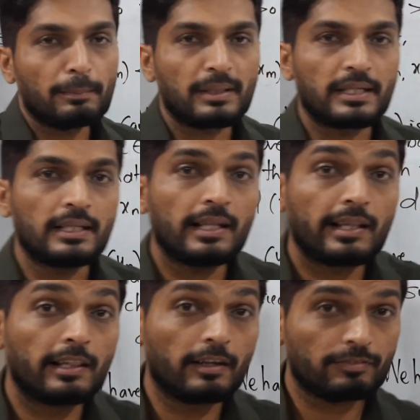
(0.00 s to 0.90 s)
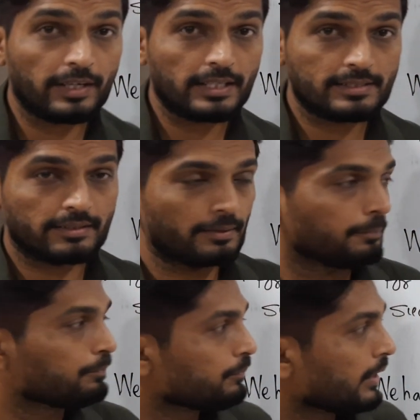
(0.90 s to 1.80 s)
ym in left hand
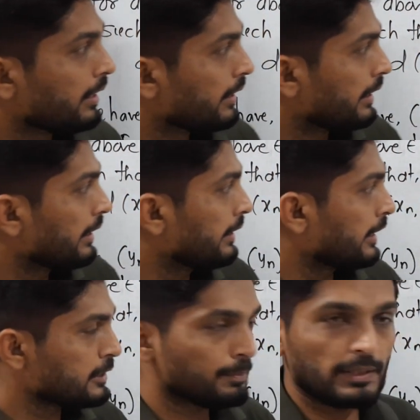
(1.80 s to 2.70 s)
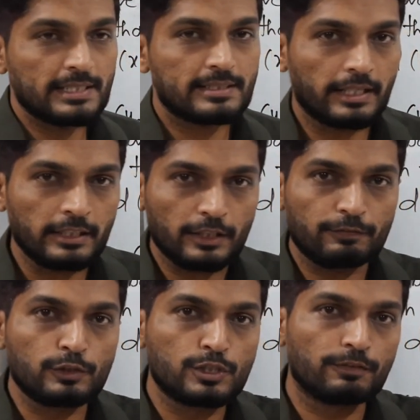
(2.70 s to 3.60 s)
side. It has plus sign.
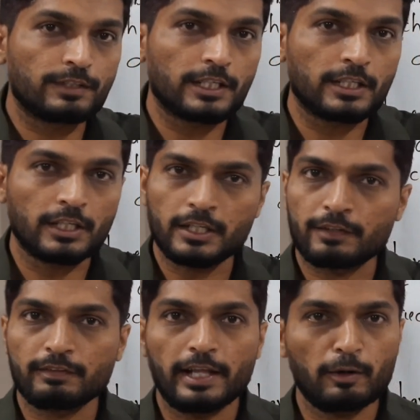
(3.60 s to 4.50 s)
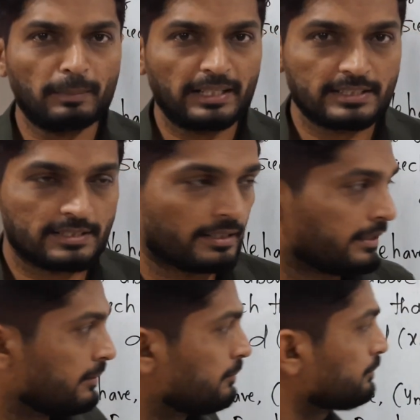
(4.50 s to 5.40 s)
If you shift it here, it will have minus
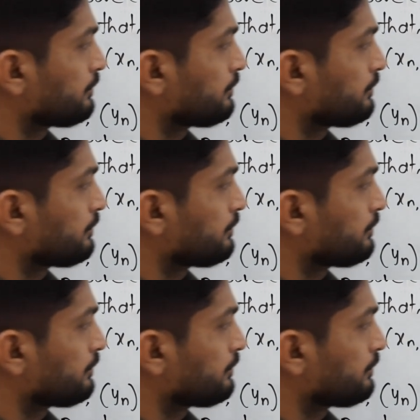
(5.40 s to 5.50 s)
sign.